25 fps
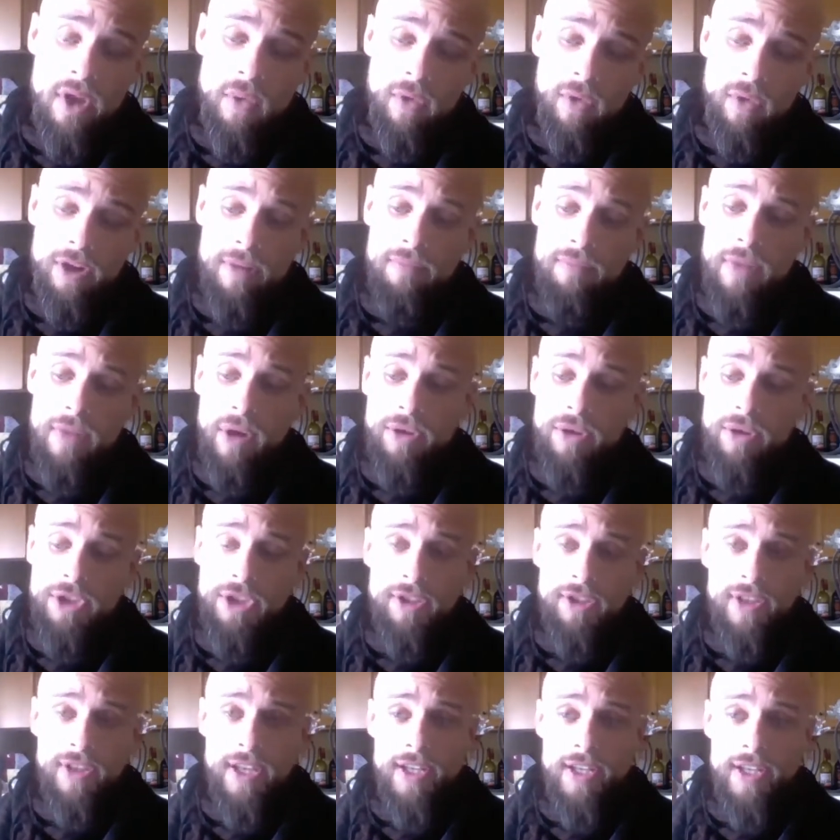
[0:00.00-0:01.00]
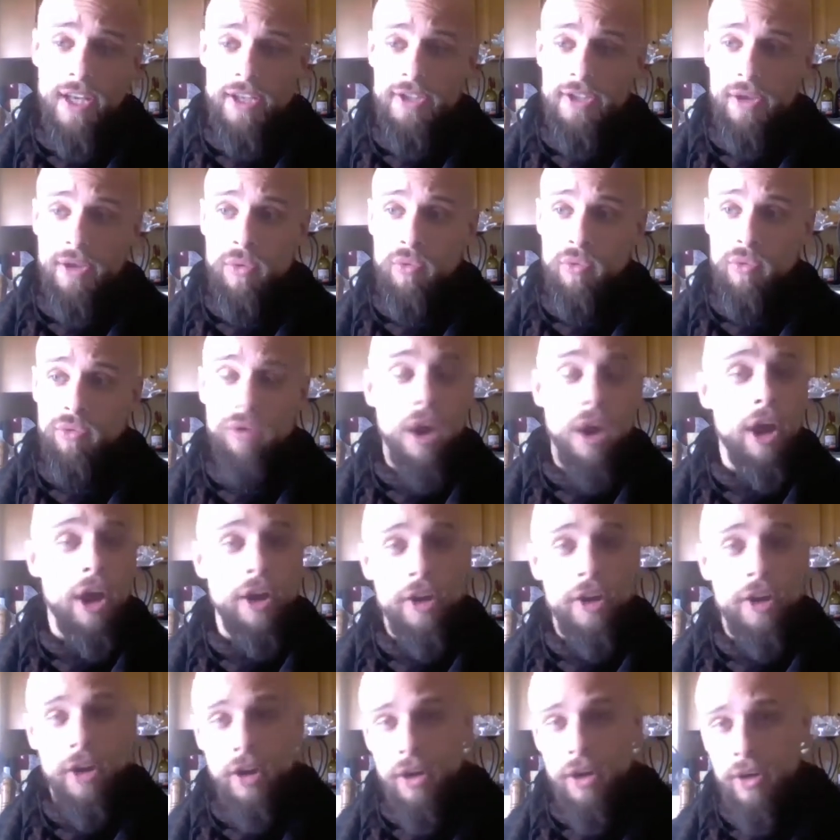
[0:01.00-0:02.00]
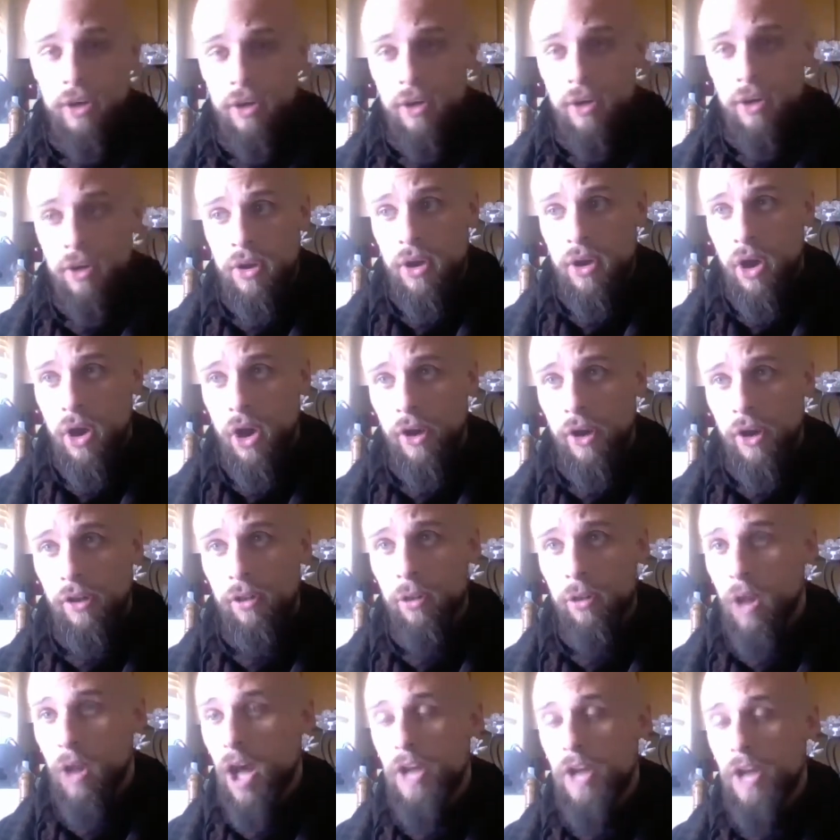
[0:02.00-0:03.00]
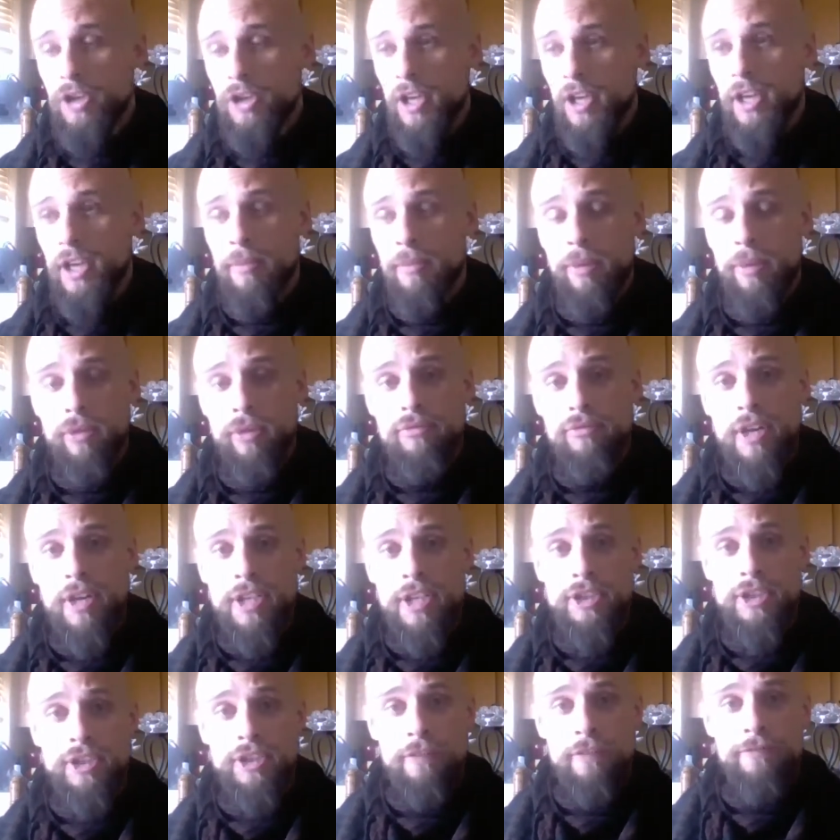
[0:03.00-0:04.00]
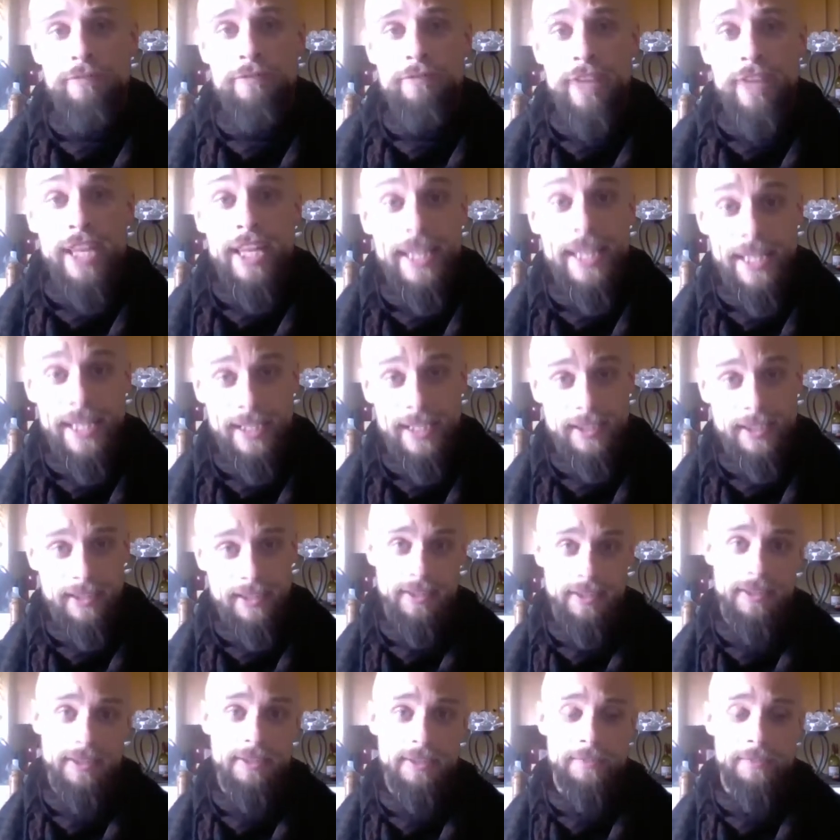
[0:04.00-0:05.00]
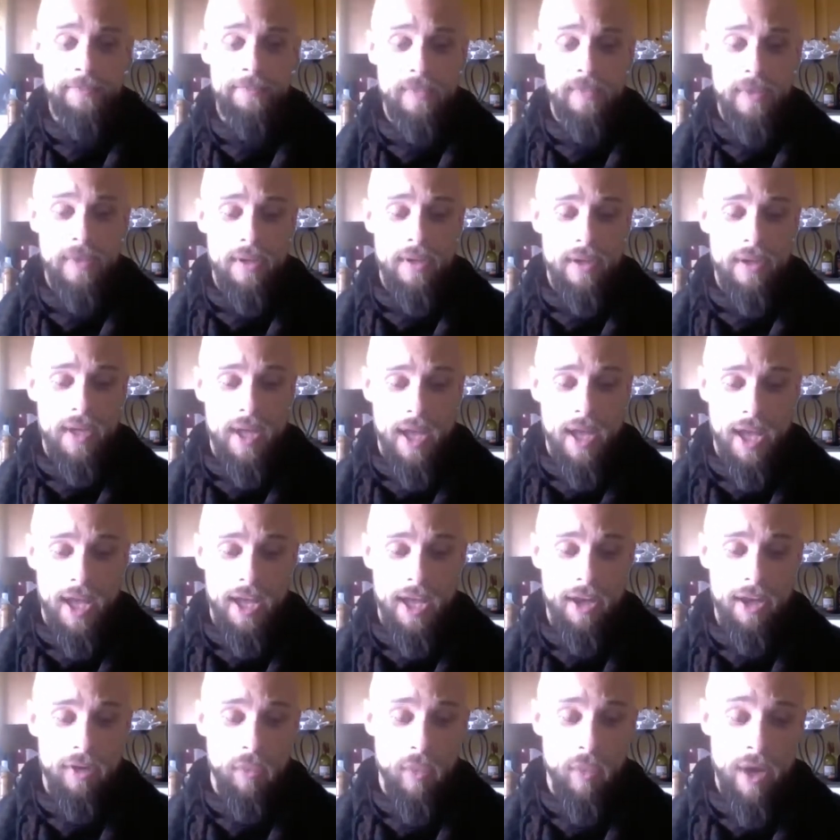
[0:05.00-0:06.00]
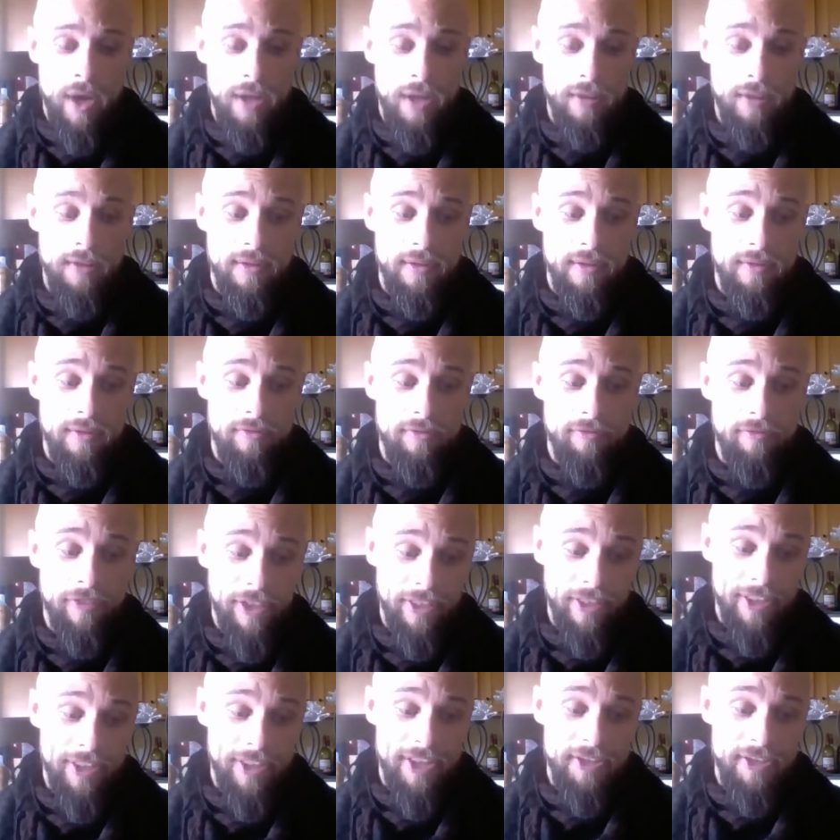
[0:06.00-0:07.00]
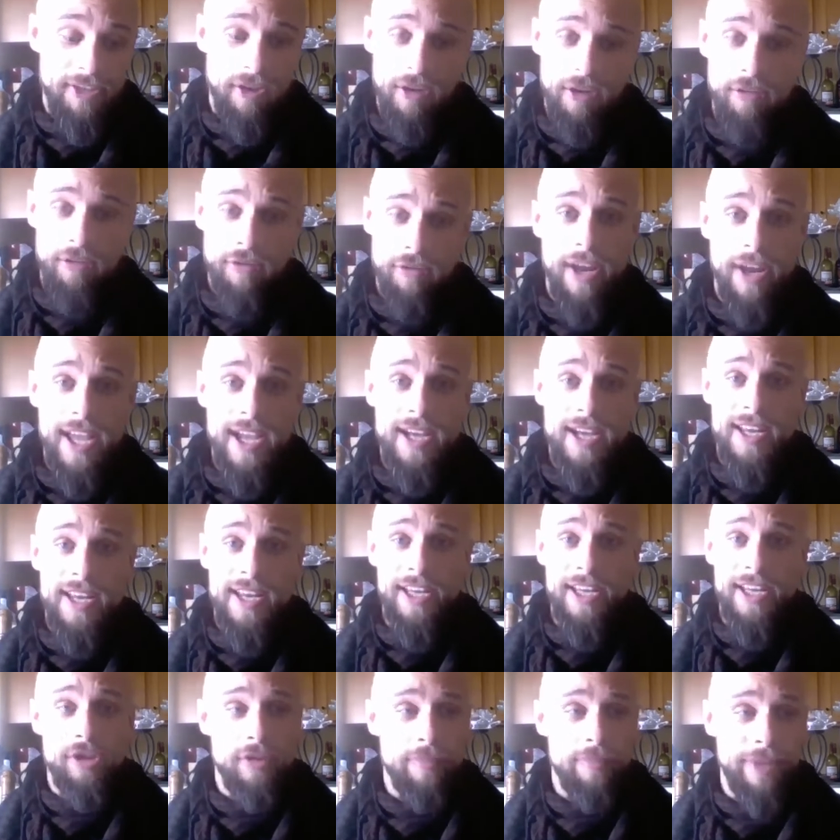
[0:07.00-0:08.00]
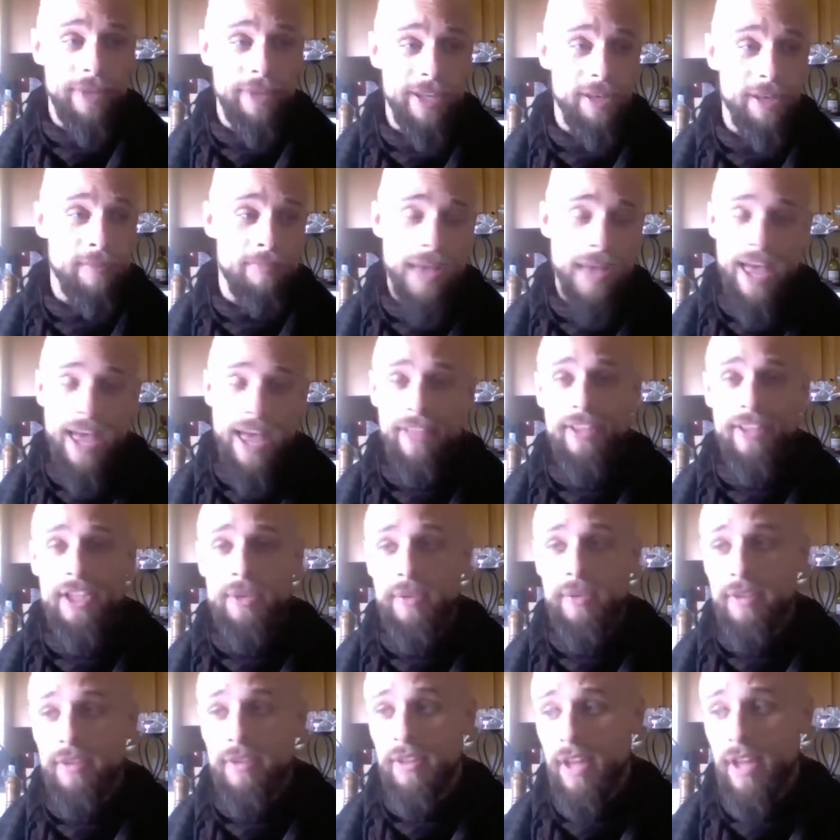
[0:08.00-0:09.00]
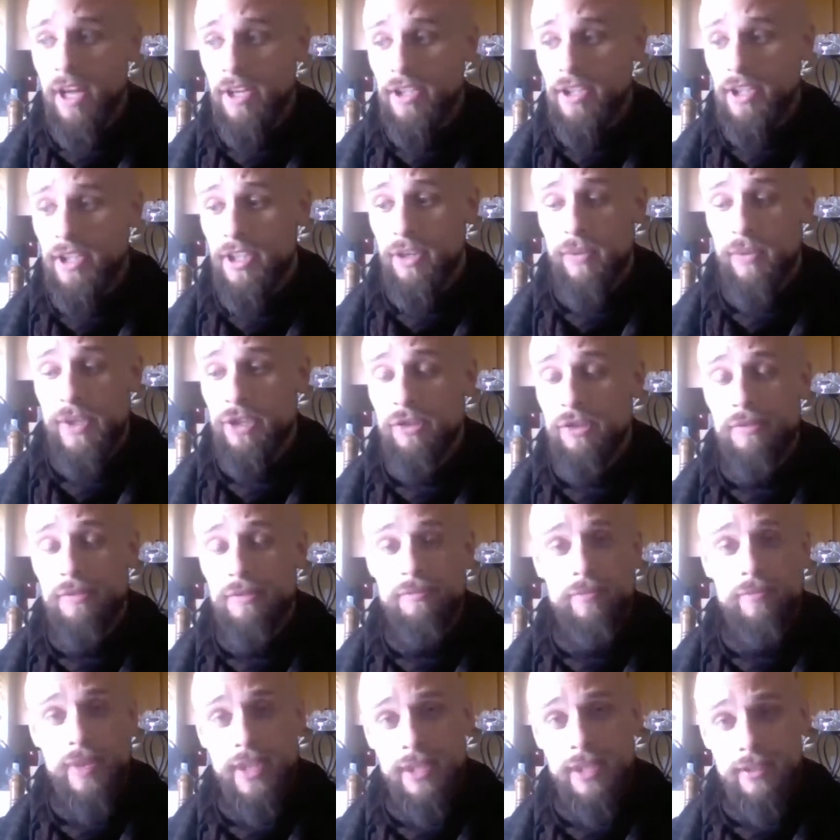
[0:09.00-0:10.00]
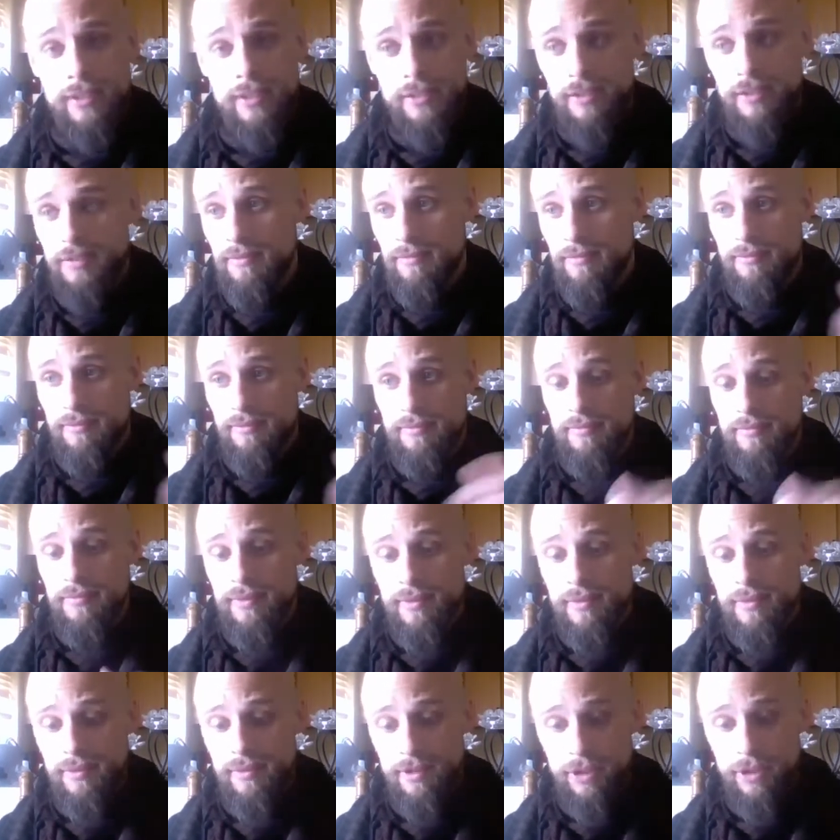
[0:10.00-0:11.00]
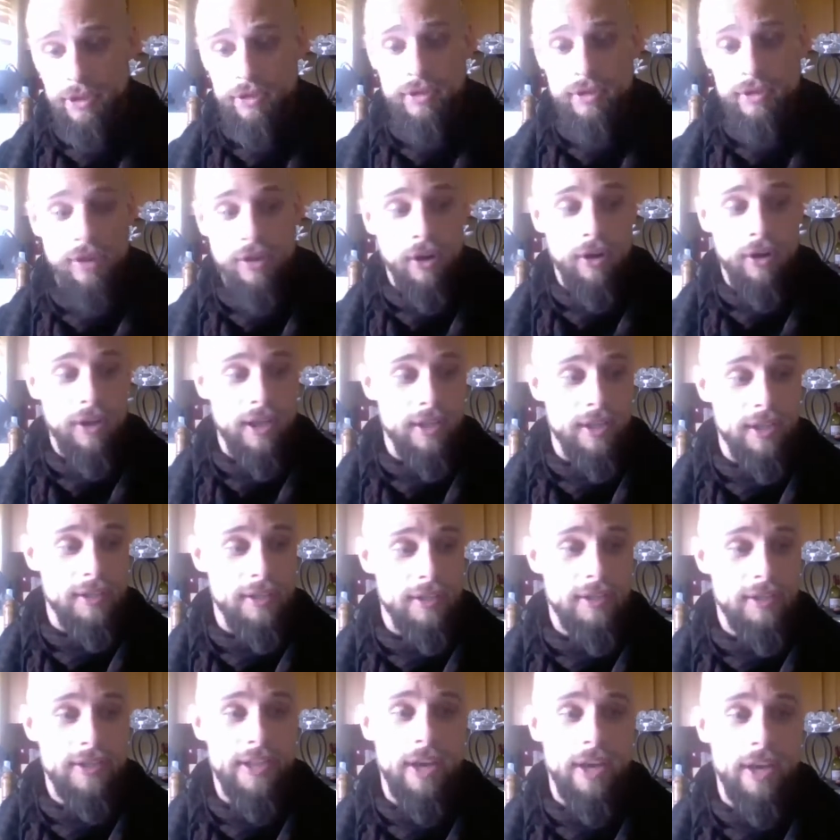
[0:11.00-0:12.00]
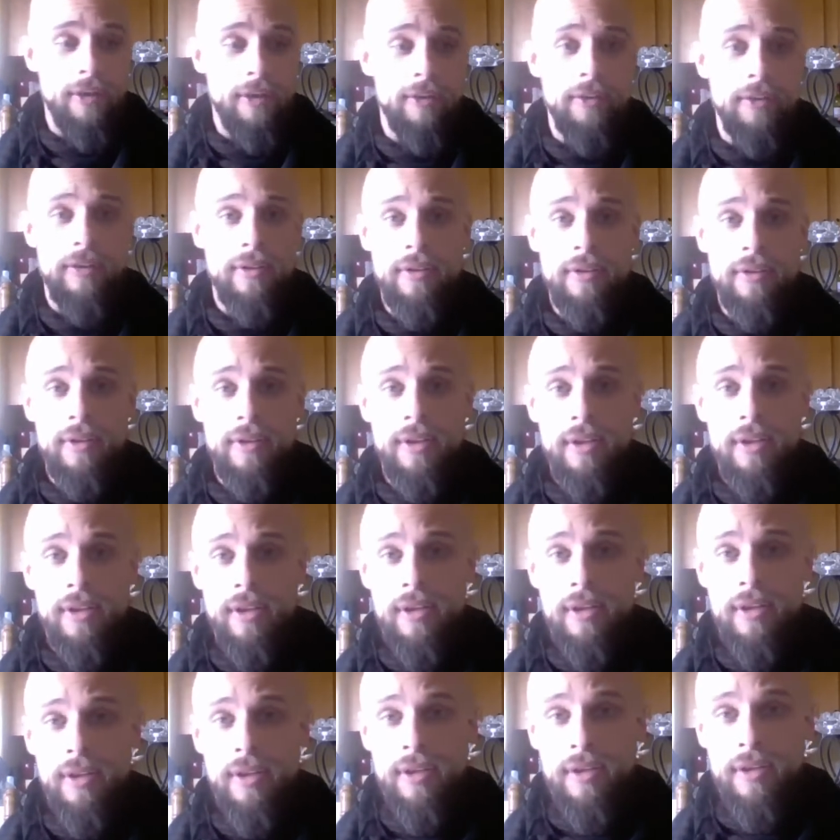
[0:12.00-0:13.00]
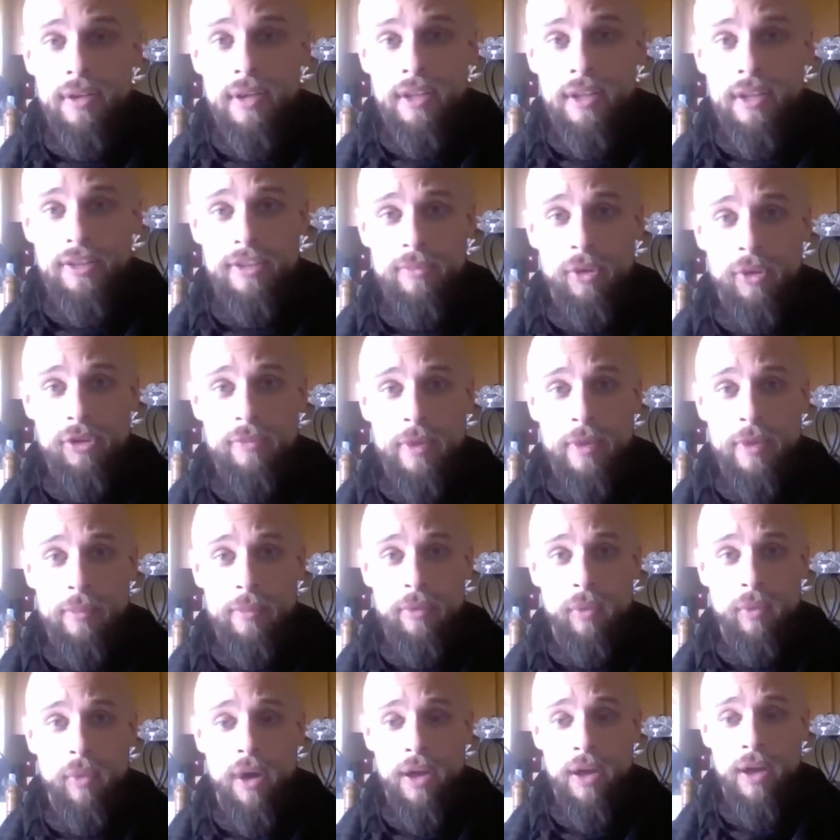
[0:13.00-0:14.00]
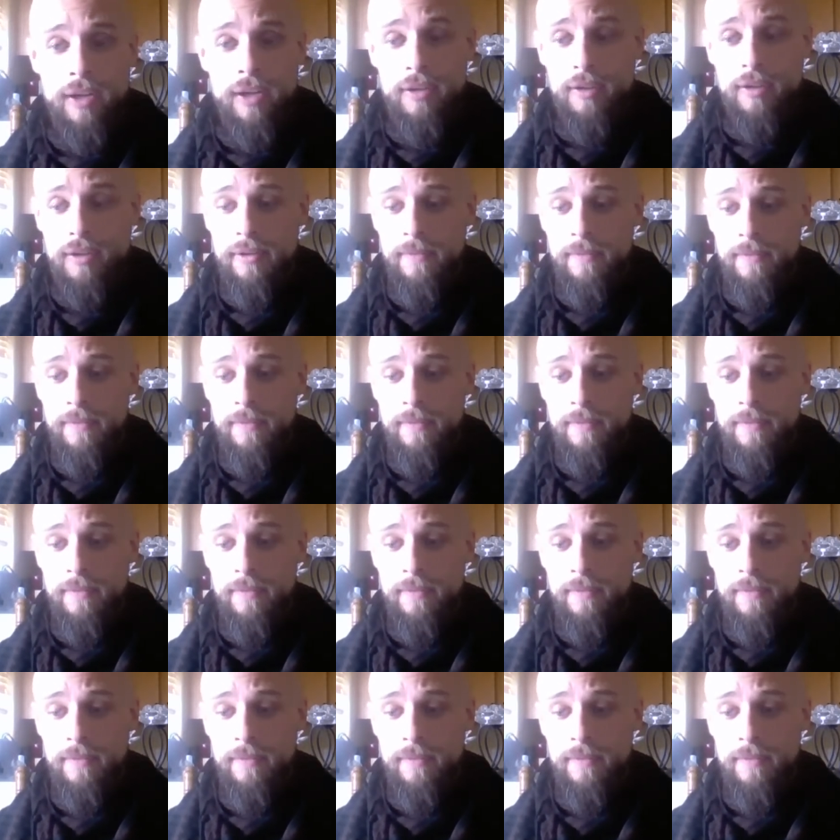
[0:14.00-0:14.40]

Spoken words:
We're an emotion that doesn't run on logic, but runs on feelings. And while feelings are great and should be in balance with logic, we shouldn't be as stark and sterile as most people want.